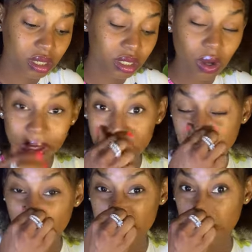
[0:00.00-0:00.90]
No, there's
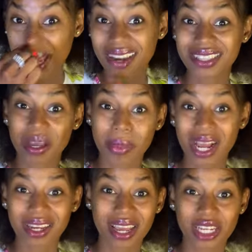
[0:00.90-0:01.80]
going to be a lot of
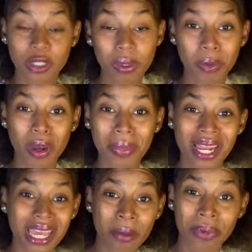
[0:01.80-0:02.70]
backlash. People going to be
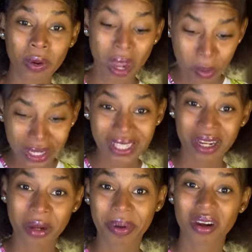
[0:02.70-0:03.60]
like, Emperor, why would you
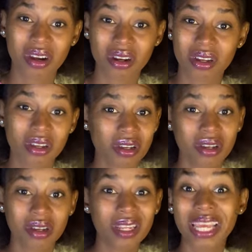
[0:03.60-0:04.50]
take up
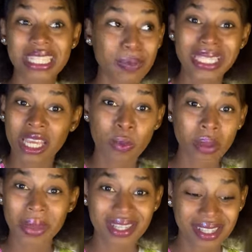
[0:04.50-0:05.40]
her? Like, it's better you
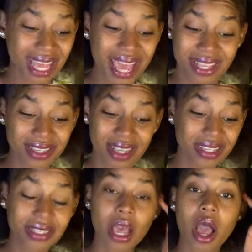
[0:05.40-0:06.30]
went back to your
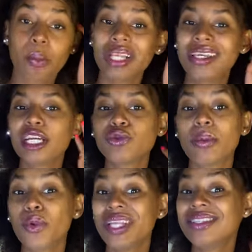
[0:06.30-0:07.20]
exes. But here's
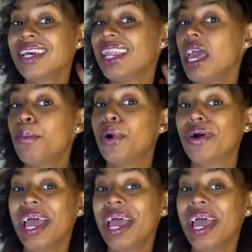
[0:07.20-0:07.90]
what we're going to tell the Emperor.